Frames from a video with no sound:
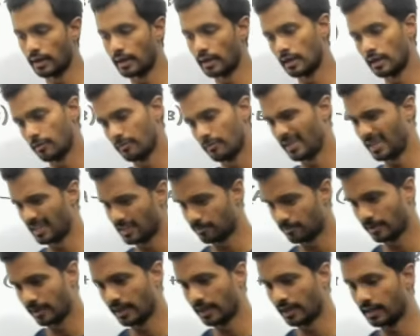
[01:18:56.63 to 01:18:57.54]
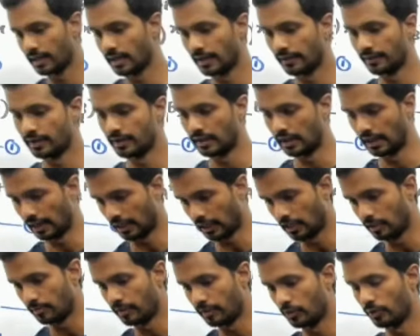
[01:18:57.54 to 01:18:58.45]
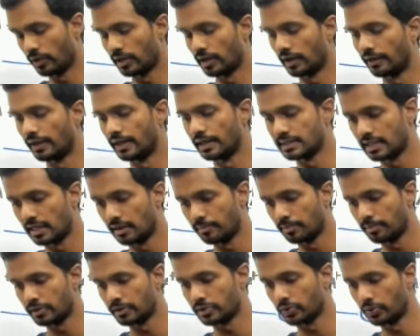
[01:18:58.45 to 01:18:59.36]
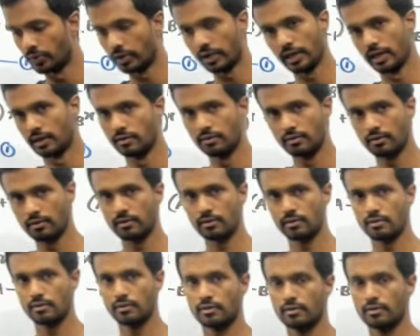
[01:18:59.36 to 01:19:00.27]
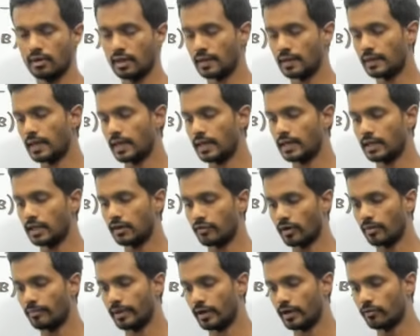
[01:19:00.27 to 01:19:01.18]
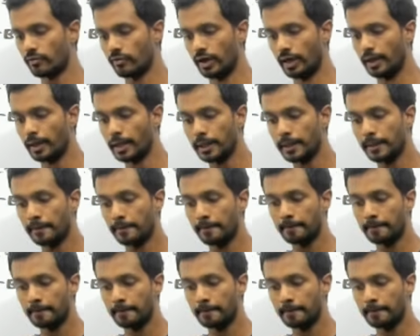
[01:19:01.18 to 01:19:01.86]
I'll be explaining another, like I'll be doing another example so you can get the idea from that one.